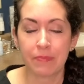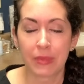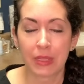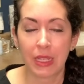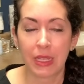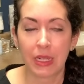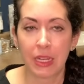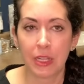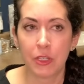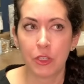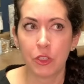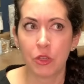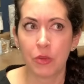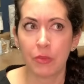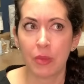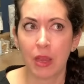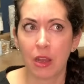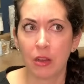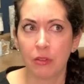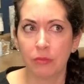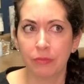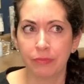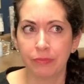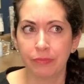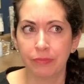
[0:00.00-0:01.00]
And I do
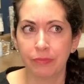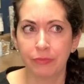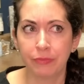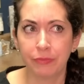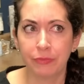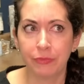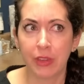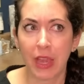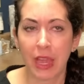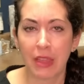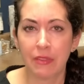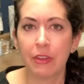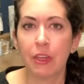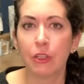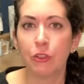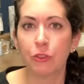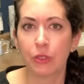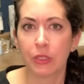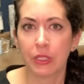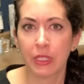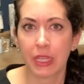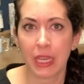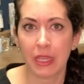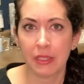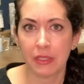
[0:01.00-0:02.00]
about
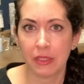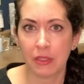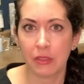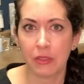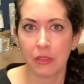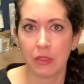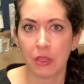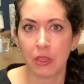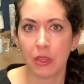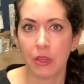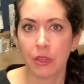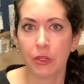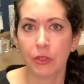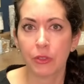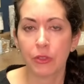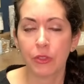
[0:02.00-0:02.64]
500 cases a year.